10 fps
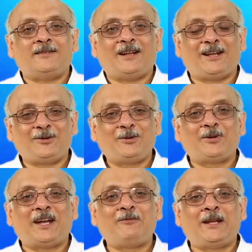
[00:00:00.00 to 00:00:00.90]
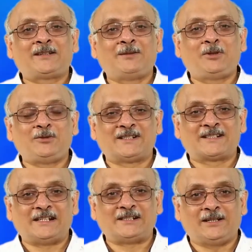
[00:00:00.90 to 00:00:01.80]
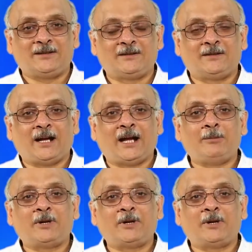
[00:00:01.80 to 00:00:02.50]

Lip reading: Hello and welcome to the session. I